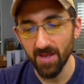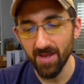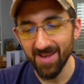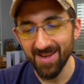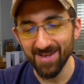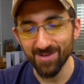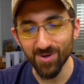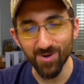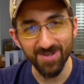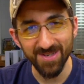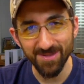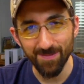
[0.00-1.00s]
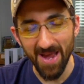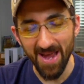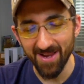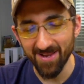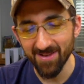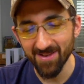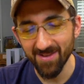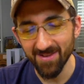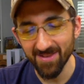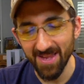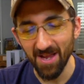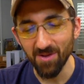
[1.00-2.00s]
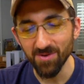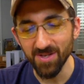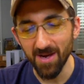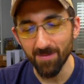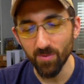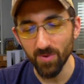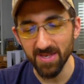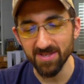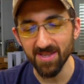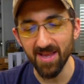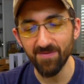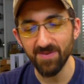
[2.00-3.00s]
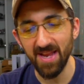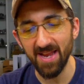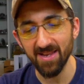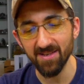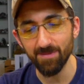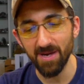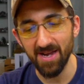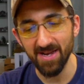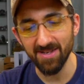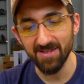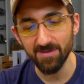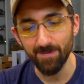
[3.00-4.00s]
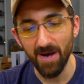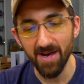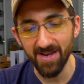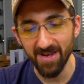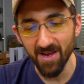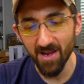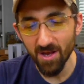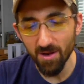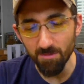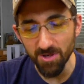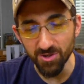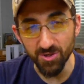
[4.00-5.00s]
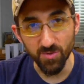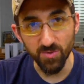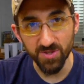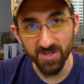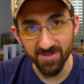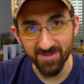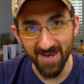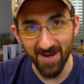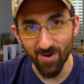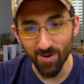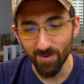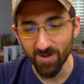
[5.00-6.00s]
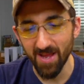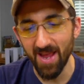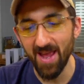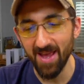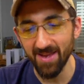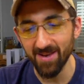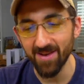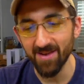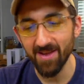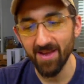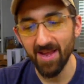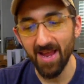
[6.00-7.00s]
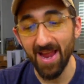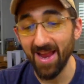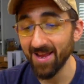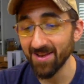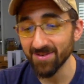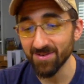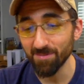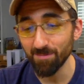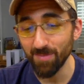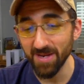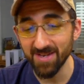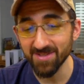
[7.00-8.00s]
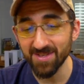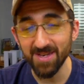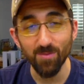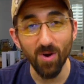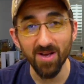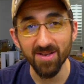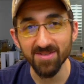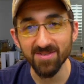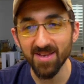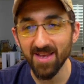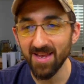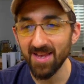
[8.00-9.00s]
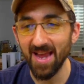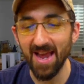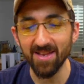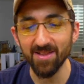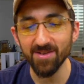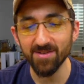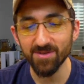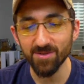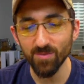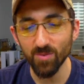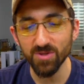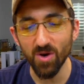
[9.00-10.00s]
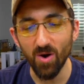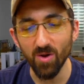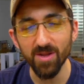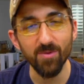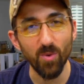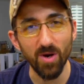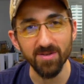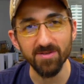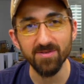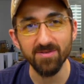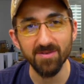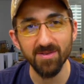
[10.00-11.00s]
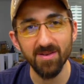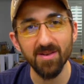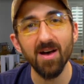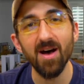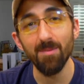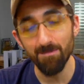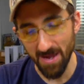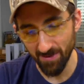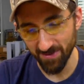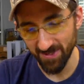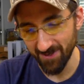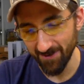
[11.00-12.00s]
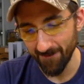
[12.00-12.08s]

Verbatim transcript: He turned his back, held up with his left hand behind his body Medusa's terrible head, and, big as he was, Atlas was all at once a mountain.